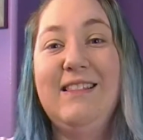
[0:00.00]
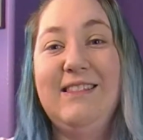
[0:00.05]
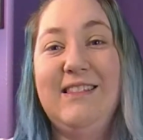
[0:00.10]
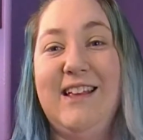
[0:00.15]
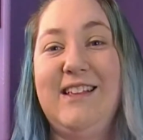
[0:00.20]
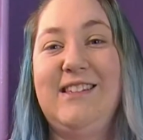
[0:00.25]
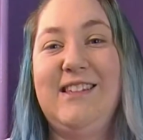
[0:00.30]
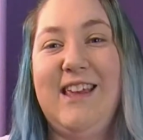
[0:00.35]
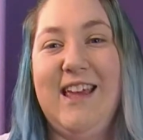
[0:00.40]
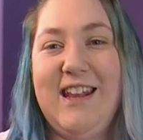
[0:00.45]

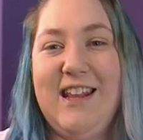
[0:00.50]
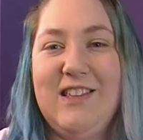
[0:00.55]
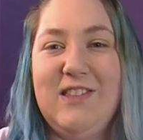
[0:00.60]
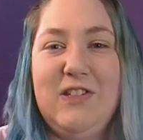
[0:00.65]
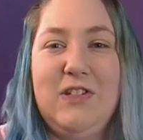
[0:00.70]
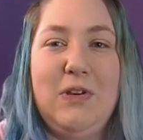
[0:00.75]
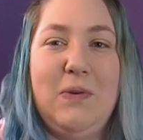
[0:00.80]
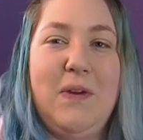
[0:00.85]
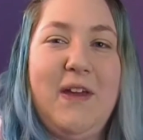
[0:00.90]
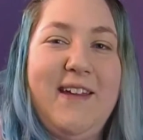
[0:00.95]
let's get
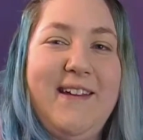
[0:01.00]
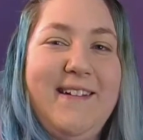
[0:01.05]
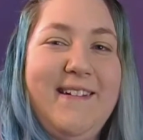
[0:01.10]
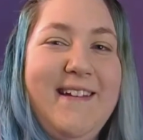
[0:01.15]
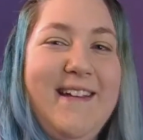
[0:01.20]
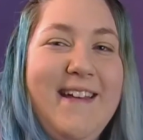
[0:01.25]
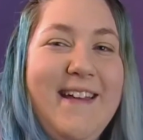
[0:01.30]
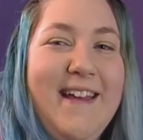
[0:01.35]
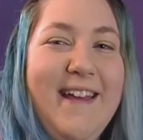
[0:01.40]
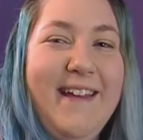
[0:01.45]
into it.
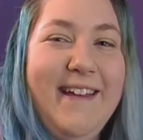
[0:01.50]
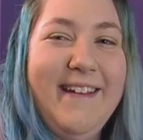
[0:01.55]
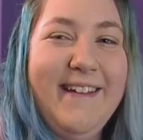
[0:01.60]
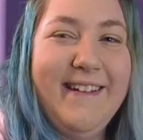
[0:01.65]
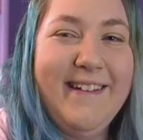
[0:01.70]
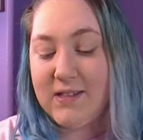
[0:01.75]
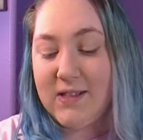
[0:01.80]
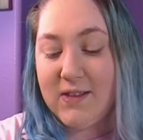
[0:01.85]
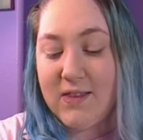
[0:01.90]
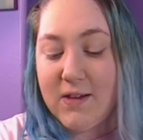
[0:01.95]

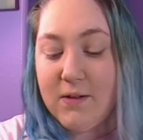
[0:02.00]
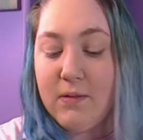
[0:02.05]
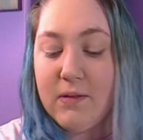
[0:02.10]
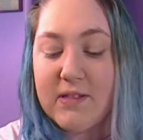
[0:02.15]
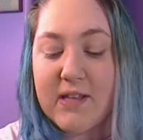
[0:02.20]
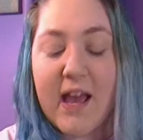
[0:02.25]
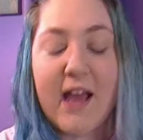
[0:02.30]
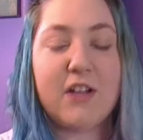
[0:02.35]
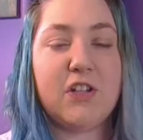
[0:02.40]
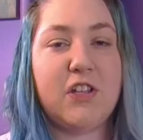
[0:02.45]
So there
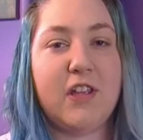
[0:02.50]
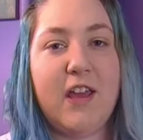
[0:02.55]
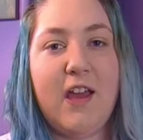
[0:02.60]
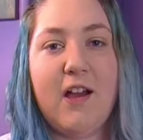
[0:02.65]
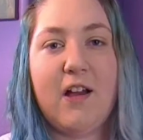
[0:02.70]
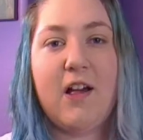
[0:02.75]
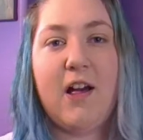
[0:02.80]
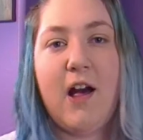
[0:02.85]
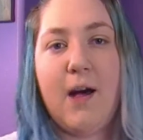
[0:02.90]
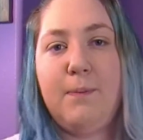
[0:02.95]
was actually
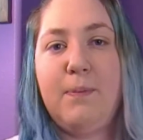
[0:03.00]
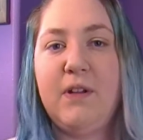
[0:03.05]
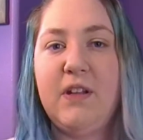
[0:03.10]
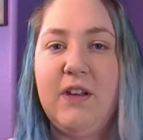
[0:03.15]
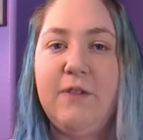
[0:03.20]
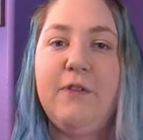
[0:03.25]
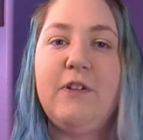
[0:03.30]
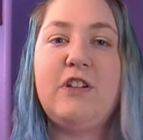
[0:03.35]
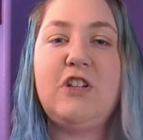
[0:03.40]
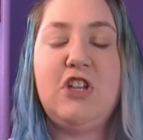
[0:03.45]
a couple
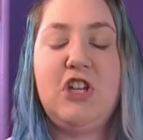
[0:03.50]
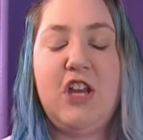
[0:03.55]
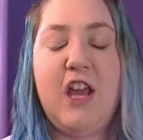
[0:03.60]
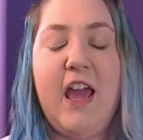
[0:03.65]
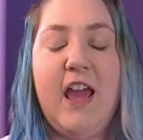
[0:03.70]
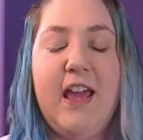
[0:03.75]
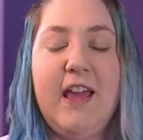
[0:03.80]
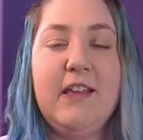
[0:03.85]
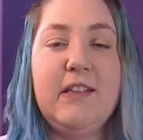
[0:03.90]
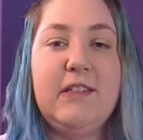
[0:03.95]
different
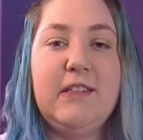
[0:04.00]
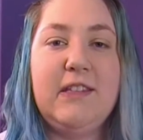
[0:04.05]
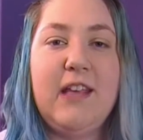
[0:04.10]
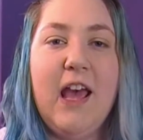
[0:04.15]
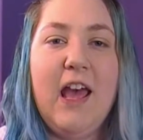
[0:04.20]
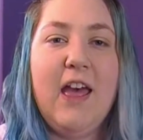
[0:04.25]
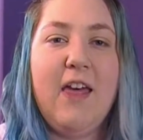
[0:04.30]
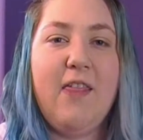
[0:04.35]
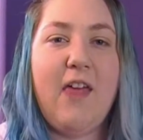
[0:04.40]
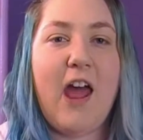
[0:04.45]
shades
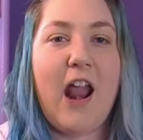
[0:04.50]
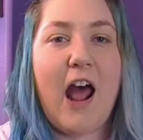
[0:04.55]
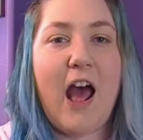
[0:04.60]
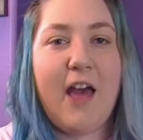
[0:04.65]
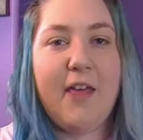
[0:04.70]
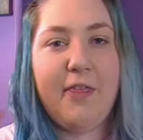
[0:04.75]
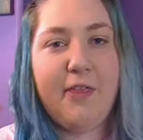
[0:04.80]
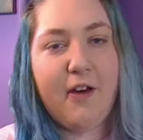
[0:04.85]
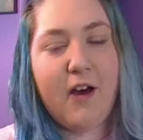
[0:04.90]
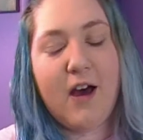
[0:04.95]
that
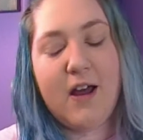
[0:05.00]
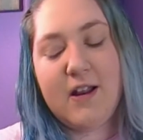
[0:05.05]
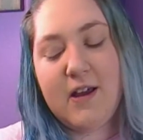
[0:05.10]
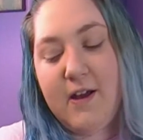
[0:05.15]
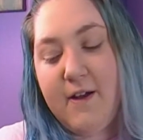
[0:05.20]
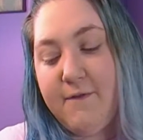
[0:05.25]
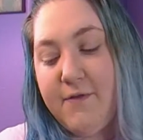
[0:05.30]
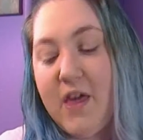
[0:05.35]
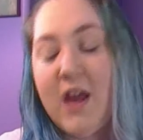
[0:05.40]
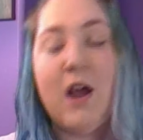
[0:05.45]
I thought
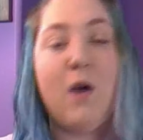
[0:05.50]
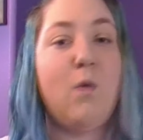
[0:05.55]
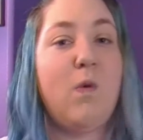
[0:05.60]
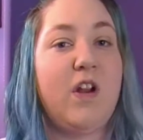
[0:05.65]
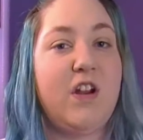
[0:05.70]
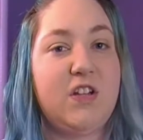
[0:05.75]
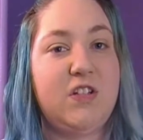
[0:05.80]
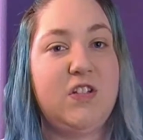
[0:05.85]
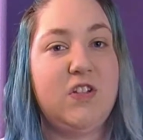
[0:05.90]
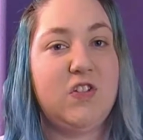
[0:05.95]
of that I
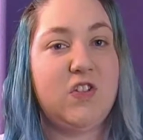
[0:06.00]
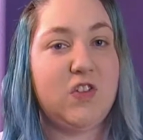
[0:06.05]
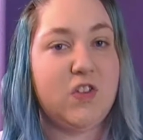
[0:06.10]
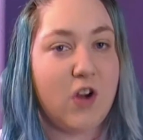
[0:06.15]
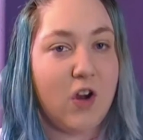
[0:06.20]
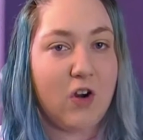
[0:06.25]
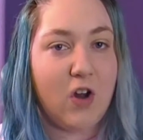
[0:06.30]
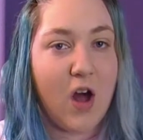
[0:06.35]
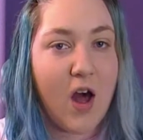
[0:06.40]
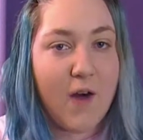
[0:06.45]
wanted to
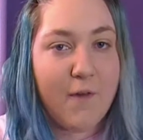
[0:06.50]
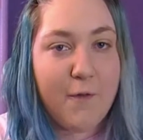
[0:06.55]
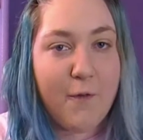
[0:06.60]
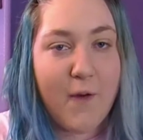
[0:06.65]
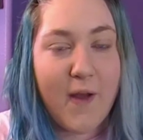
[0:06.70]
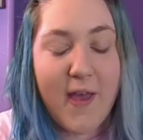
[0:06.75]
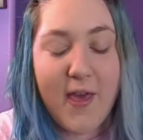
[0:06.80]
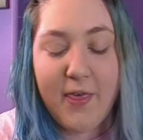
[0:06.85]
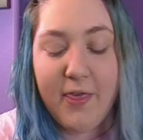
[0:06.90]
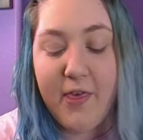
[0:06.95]
start off
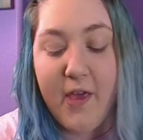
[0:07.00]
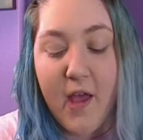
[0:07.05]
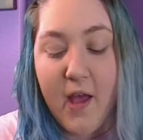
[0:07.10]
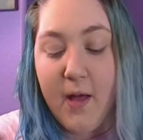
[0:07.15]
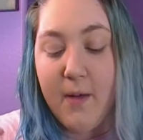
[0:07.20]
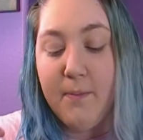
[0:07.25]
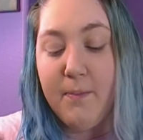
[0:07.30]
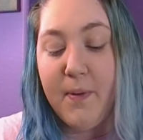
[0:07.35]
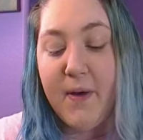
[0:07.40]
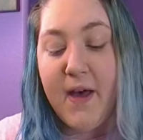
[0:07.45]
with,
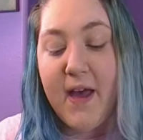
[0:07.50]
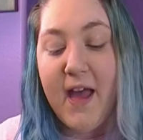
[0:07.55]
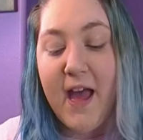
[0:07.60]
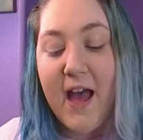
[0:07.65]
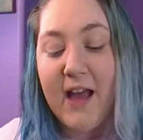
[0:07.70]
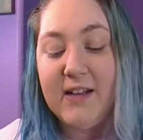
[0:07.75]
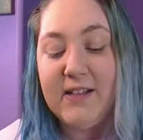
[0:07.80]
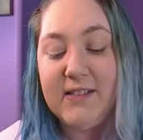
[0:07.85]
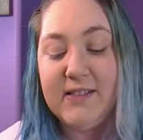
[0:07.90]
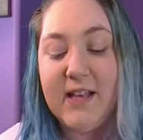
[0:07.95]
but
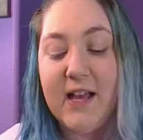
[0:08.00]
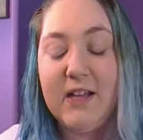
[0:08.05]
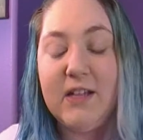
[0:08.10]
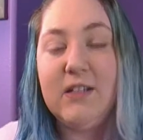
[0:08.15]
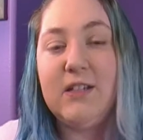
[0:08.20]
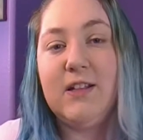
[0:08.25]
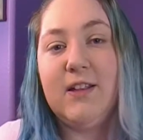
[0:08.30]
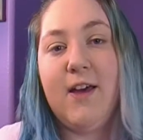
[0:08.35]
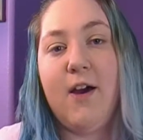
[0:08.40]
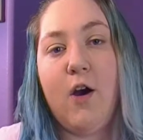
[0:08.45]
I
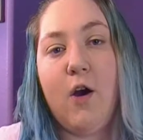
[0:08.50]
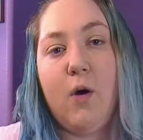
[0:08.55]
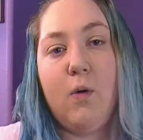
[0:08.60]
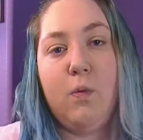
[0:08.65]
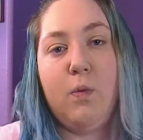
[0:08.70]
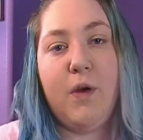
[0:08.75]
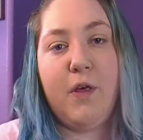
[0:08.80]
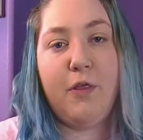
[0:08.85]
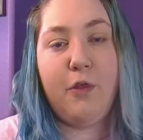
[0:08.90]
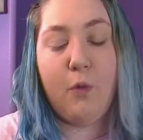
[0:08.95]
decided to
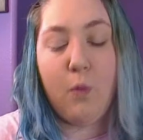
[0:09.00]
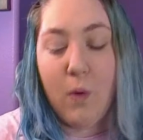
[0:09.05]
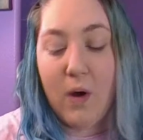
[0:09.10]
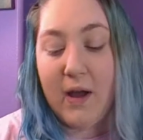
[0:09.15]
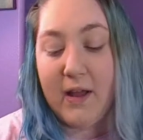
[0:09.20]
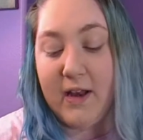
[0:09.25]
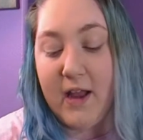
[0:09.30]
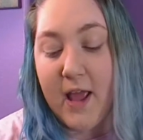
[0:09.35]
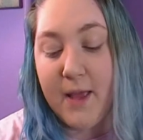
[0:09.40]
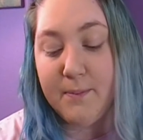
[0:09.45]
go with
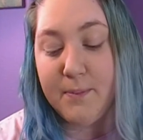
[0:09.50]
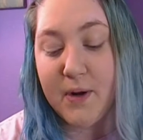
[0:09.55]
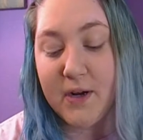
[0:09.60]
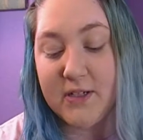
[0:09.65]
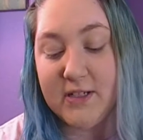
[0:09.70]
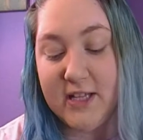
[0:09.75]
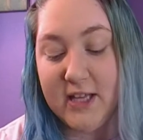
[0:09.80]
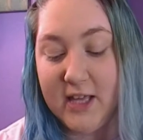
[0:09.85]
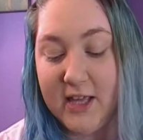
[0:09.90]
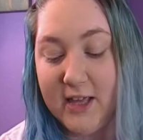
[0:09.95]
one in
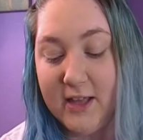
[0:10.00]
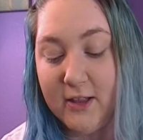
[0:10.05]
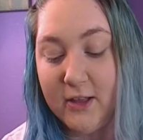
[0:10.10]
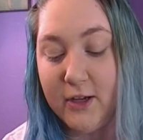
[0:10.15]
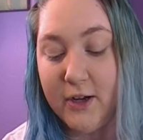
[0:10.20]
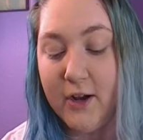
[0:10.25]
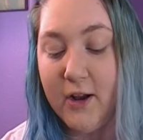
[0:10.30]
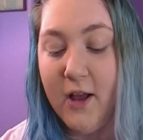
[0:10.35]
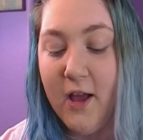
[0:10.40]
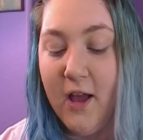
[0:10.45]

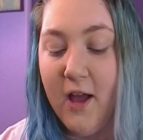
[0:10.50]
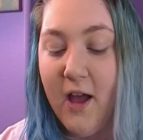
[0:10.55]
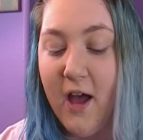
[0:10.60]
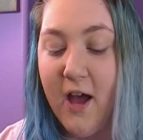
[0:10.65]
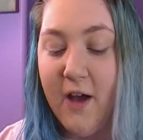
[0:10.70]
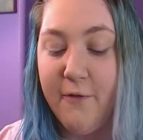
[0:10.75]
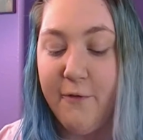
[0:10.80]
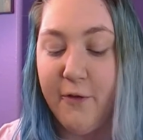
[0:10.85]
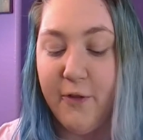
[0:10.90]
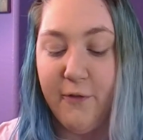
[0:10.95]
particular
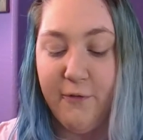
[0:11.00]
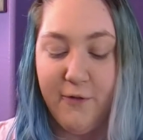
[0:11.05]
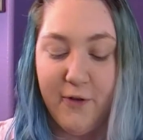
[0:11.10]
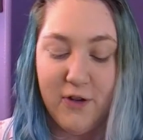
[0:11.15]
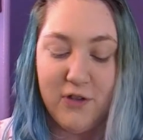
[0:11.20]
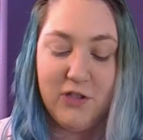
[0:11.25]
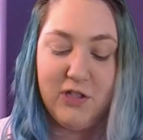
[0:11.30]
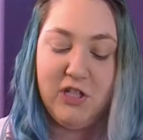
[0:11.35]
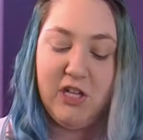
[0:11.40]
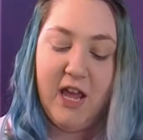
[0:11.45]
for the
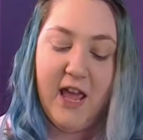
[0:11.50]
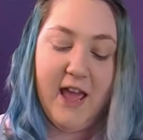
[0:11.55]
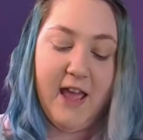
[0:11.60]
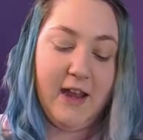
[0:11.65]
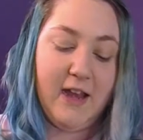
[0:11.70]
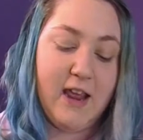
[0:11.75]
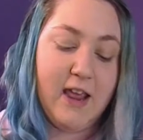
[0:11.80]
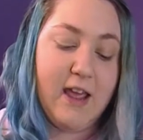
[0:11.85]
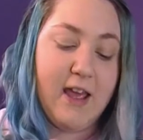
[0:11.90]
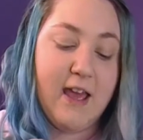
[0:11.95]
first
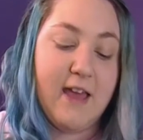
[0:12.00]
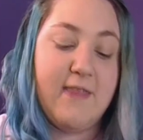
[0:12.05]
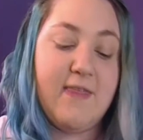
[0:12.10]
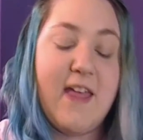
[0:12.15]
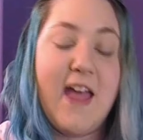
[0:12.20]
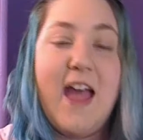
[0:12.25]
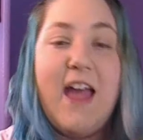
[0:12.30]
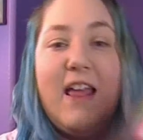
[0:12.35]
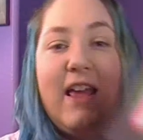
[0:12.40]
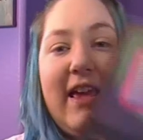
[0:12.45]
shade,
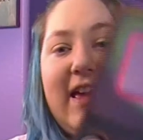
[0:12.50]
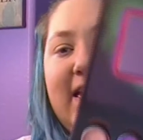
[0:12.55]
and that